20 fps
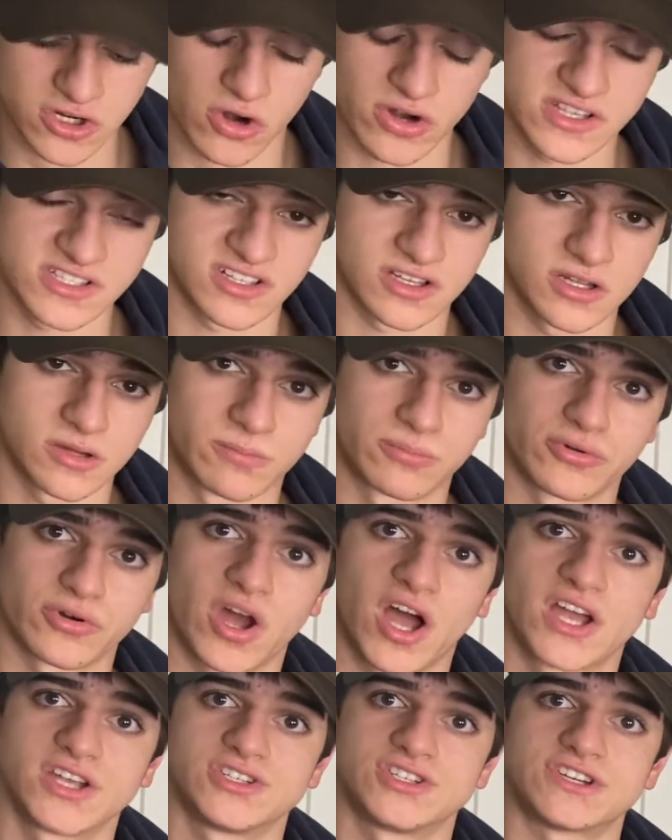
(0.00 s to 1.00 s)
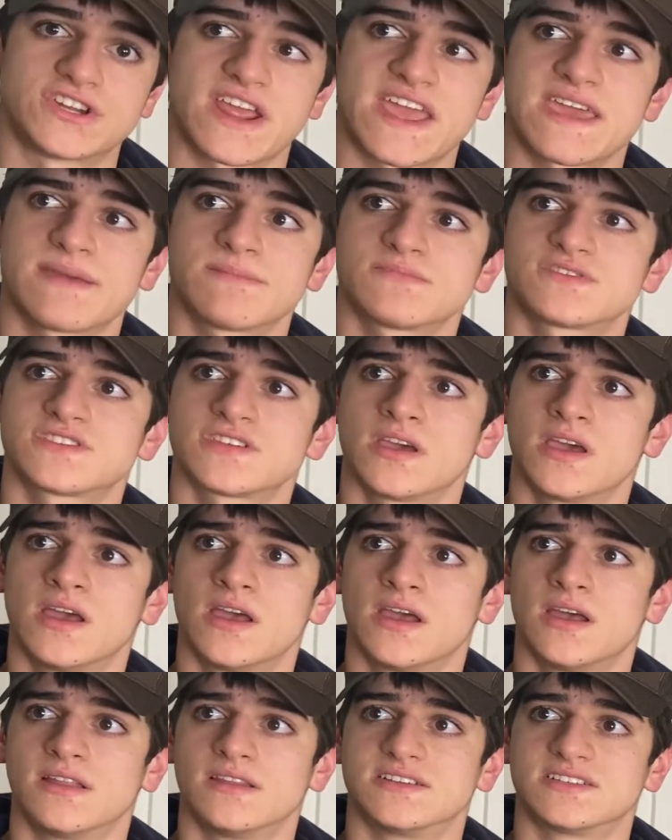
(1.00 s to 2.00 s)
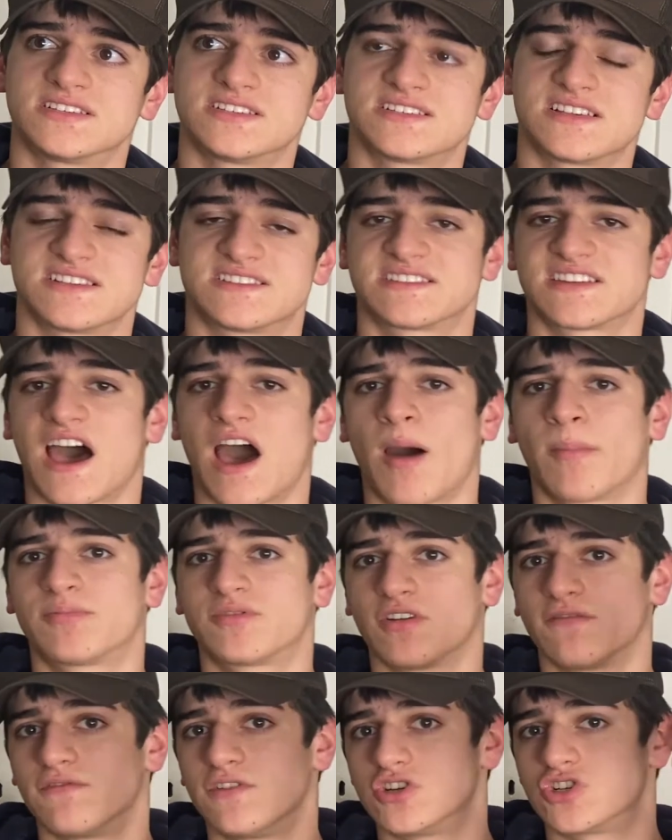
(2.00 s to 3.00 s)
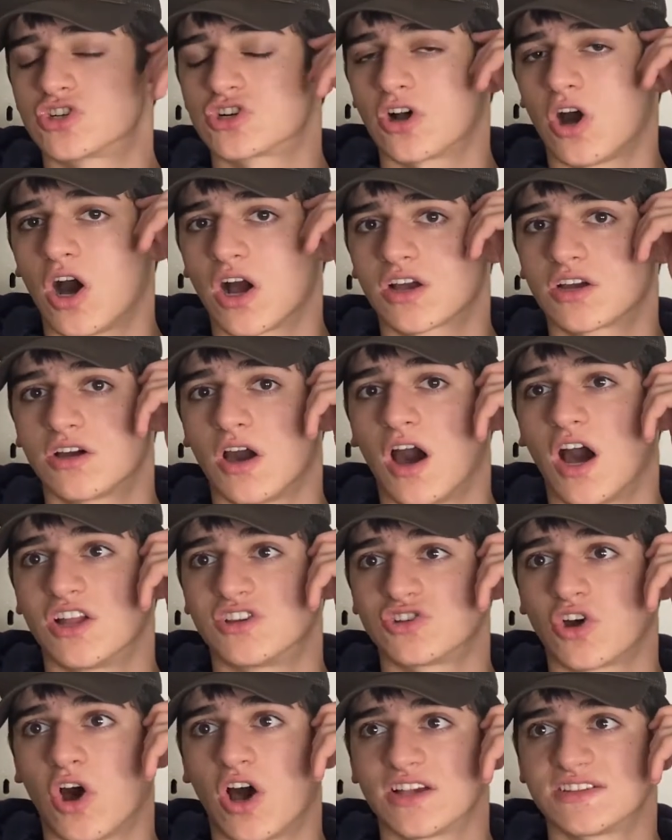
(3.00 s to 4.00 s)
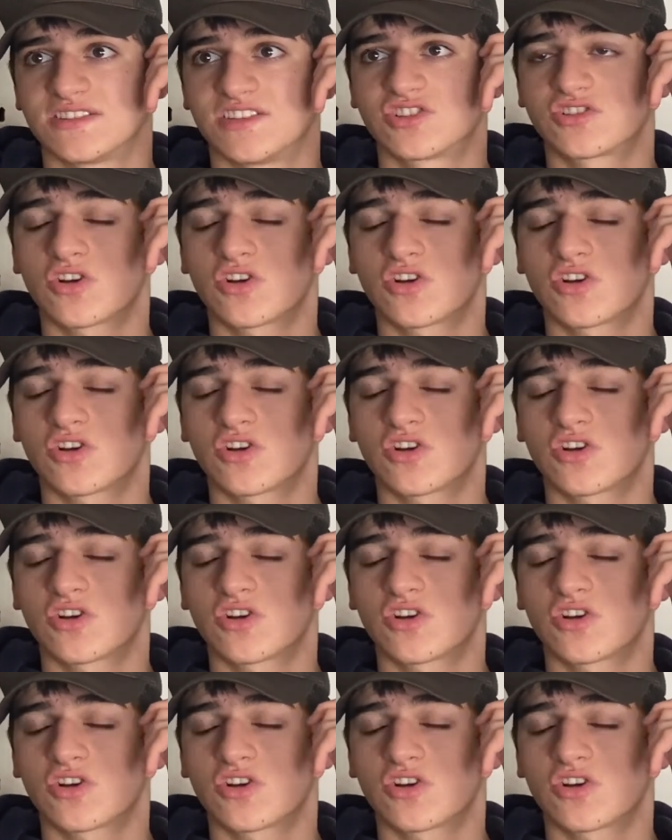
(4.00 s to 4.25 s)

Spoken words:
card is a LeBron James. This is his Tops of the Chalk Toss. This